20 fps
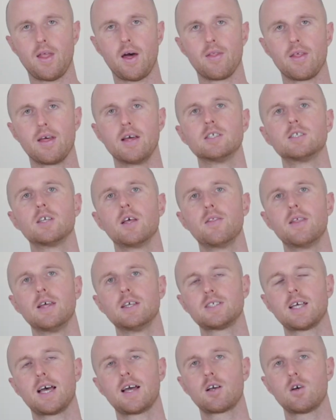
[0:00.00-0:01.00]
Now that it's at
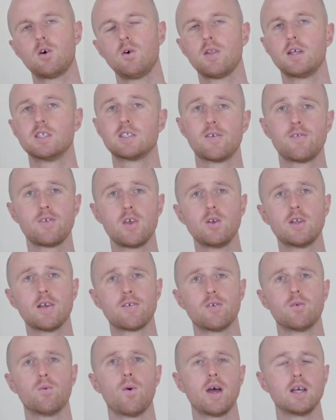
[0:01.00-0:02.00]
this angle, there's a few
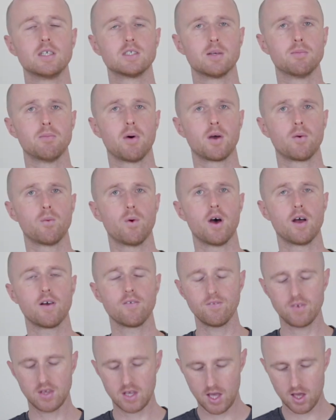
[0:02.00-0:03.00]
different ways that might
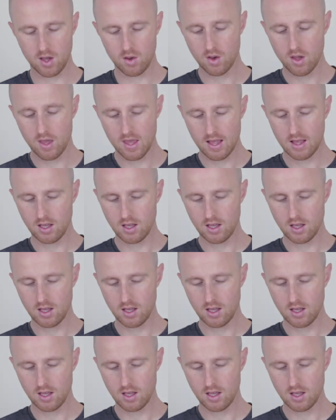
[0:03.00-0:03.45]
work for you.